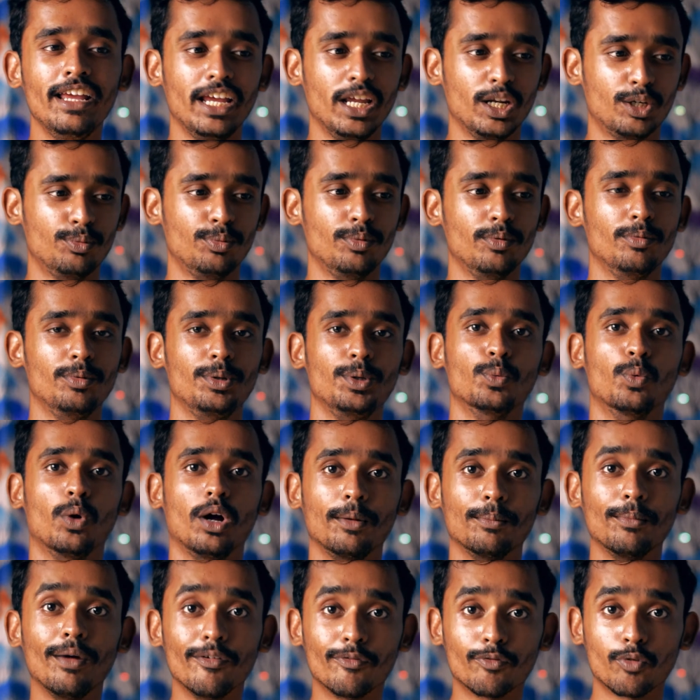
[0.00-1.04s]
it will be
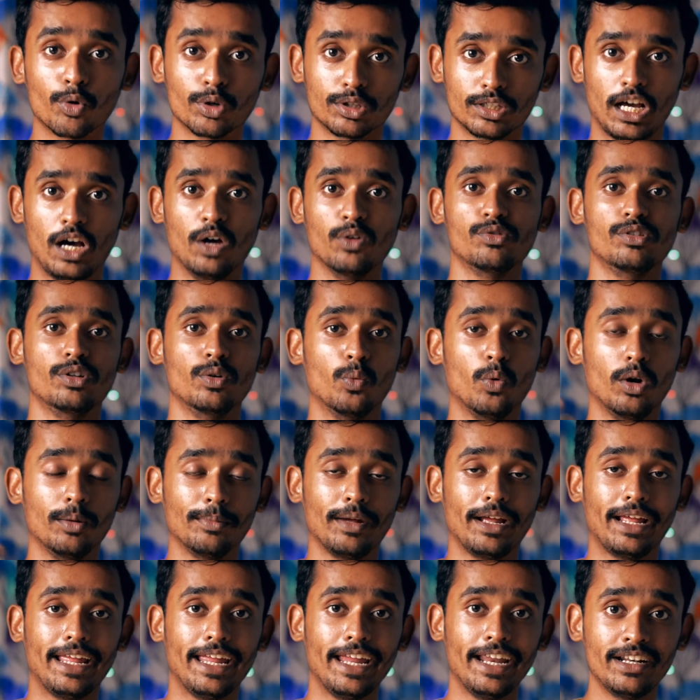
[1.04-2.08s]
1 by 4000 or 1
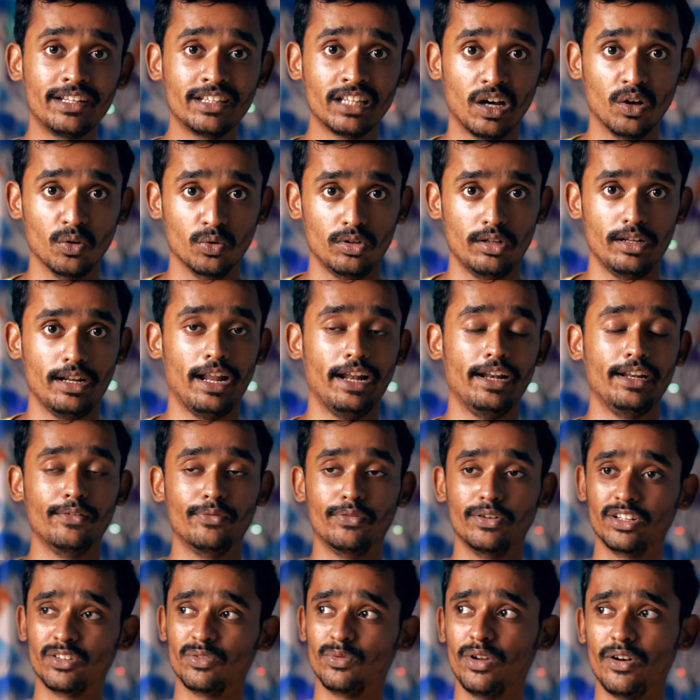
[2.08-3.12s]
by 8000, and
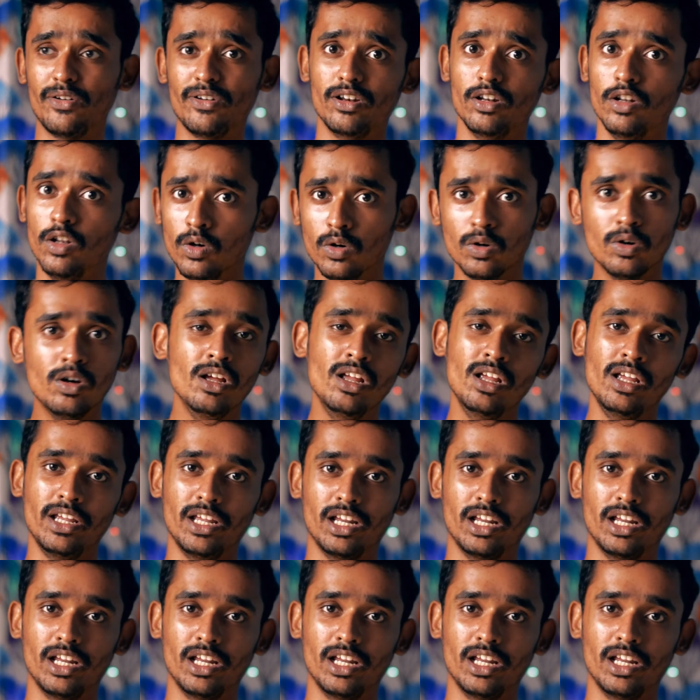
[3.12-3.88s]
if it's very low,